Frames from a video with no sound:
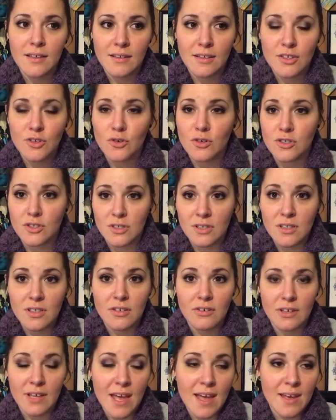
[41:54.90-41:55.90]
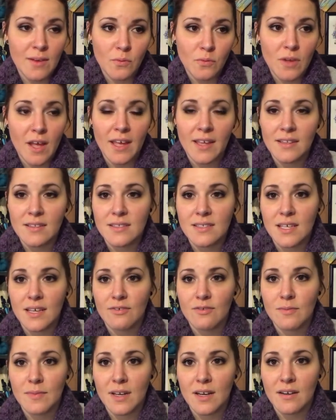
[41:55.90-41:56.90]
the door is literally, I can see it
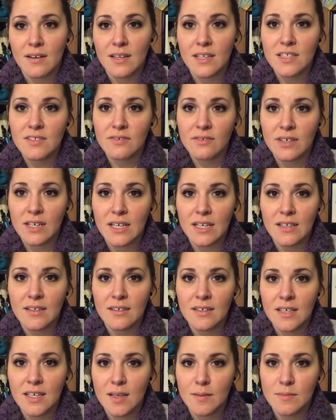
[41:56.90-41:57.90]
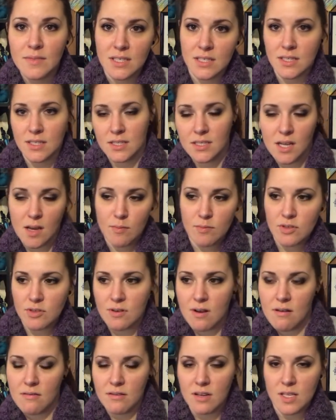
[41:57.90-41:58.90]
from here, and he comes in and stomps
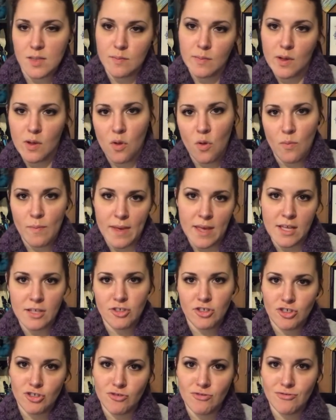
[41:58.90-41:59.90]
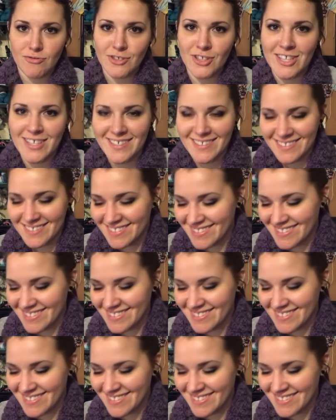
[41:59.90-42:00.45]
around in his big old man shoes.